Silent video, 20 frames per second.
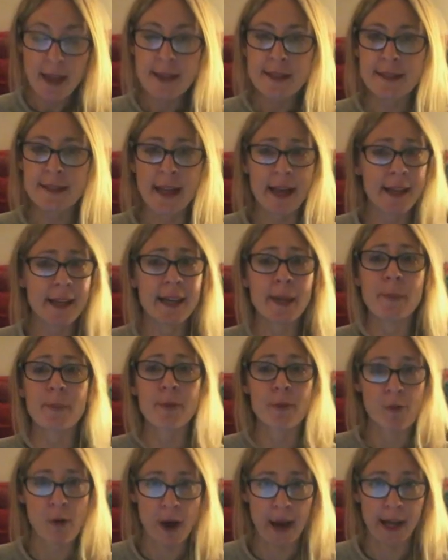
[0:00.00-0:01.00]
Psyche
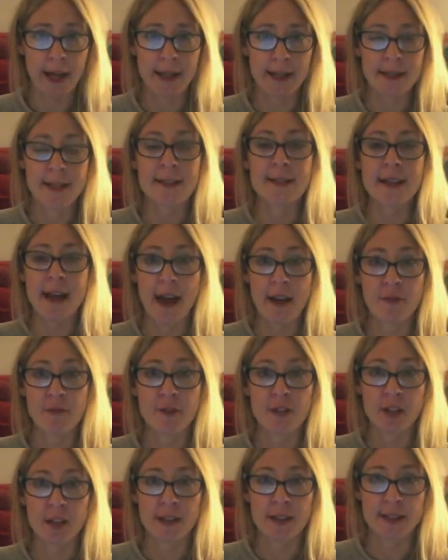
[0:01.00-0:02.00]
prayed to
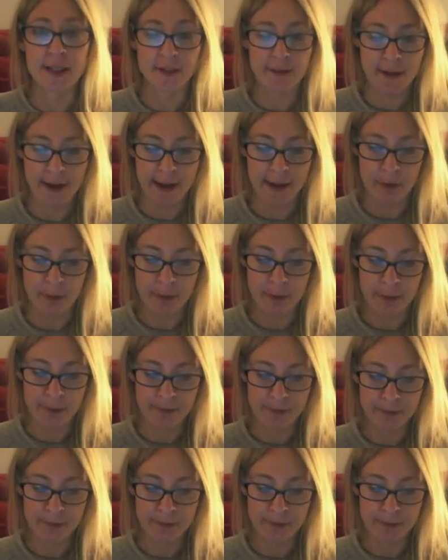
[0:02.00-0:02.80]
Aphrodite for help.